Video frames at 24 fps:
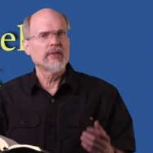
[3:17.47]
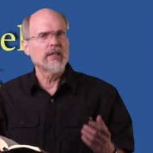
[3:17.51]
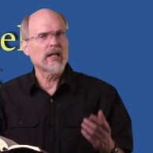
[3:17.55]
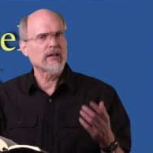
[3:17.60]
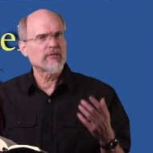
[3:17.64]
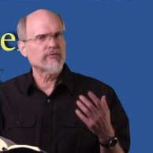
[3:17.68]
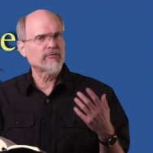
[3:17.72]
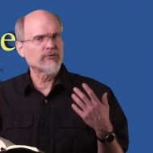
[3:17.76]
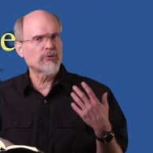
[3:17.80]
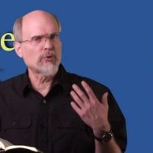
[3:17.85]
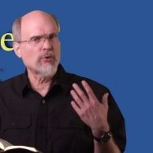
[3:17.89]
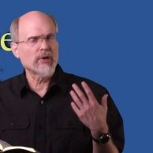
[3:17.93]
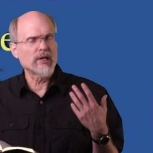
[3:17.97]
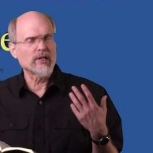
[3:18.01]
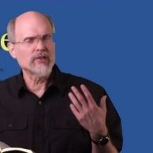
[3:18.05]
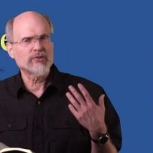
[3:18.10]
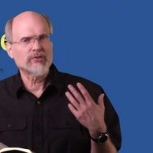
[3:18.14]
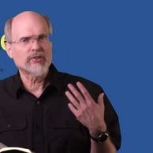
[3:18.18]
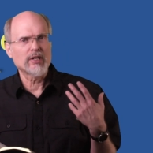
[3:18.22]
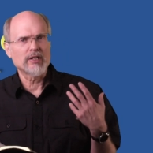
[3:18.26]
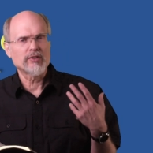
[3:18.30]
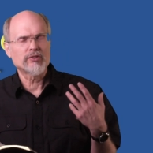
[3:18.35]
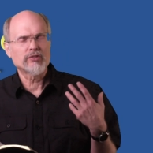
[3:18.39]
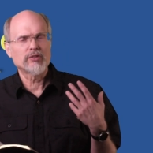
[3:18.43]
that
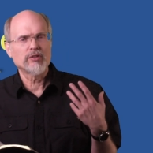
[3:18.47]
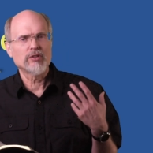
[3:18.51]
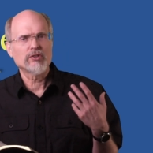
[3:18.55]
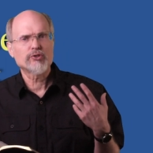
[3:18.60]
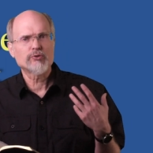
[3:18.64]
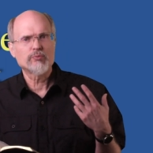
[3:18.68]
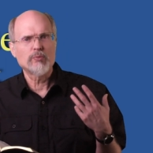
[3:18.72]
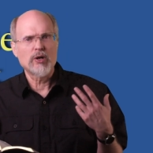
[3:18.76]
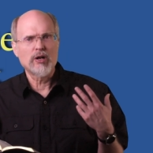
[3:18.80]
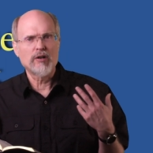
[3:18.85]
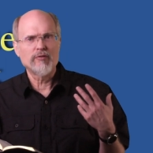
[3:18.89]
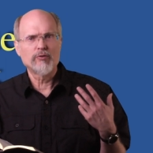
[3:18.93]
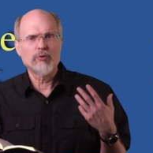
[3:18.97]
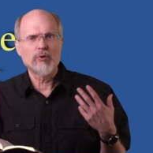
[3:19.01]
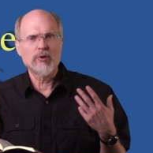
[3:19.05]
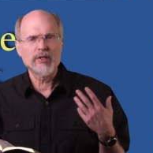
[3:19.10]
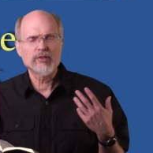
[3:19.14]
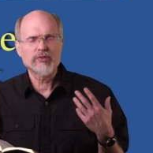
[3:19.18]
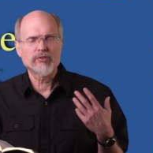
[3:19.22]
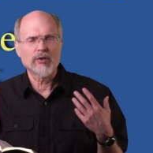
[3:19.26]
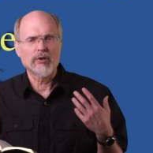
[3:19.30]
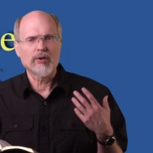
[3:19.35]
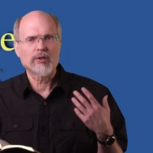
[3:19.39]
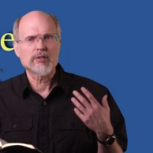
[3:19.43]
voice, that still small
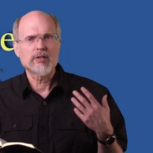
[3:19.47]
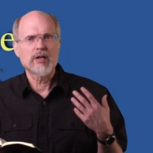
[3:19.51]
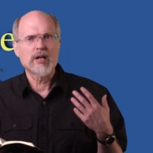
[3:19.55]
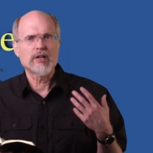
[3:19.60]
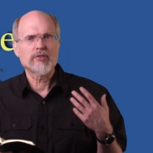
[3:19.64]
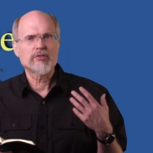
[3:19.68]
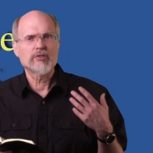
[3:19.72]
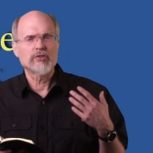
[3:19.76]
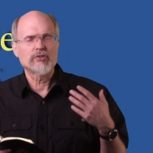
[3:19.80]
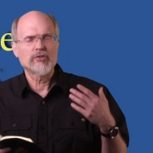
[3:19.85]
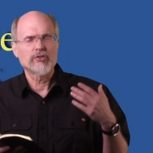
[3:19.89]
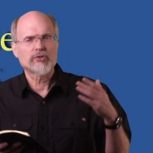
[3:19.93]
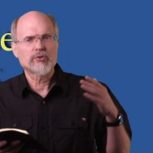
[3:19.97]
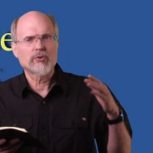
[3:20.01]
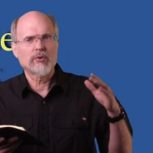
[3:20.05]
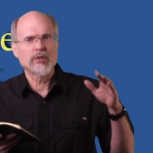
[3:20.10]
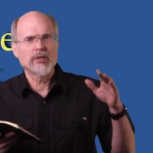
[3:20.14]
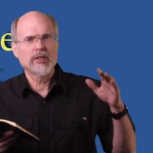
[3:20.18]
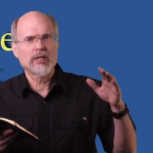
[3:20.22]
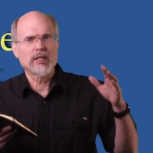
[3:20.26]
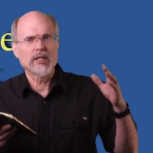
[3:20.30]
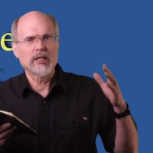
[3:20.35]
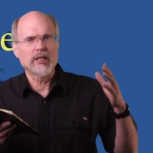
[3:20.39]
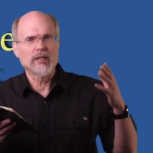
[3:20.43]
voice in our conscience, is
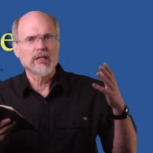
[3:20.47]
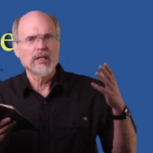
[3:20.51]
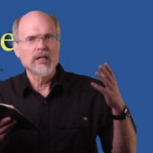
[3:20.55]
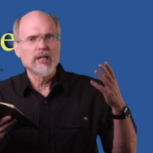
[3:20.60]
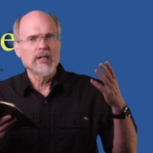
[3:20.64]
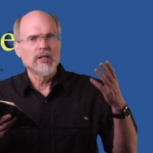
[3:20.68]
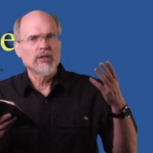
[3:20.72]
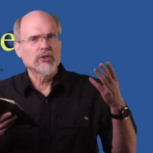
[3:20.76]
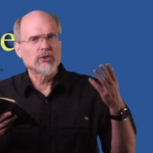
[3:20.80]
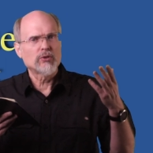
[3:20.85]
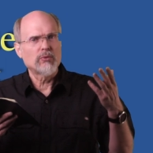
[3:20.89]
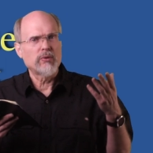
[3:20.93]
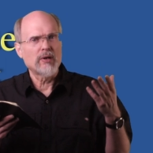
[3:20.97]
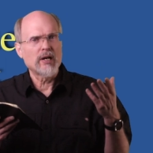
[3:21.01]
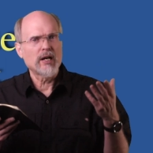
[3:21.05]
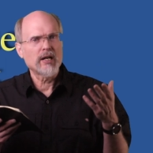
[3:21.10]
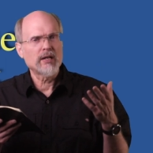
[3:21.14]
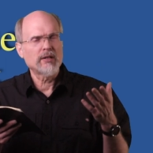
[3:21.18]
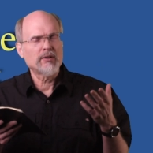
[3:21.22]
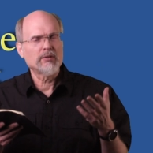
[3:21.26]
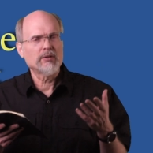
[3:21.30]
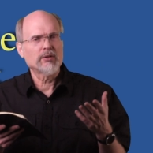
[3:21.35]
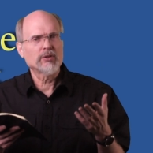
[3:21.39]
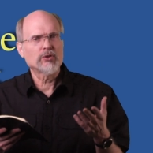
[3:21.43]
going to get
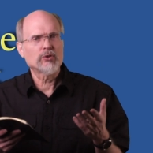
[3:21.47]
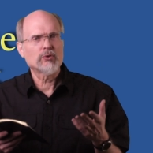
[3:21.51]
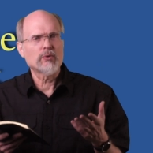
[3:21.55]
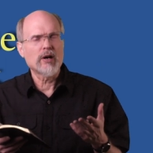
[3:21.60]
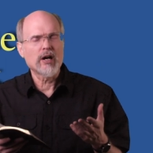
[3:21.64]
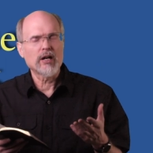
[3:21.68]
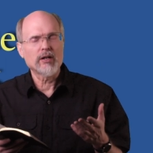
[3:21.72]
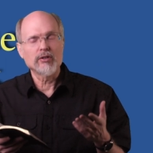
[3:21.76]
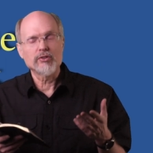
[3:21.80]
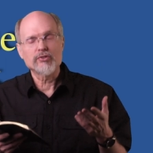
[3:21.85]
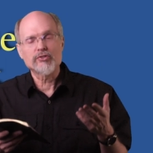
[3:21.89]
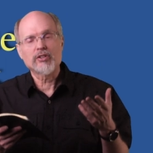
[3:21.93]
quieter and quieter.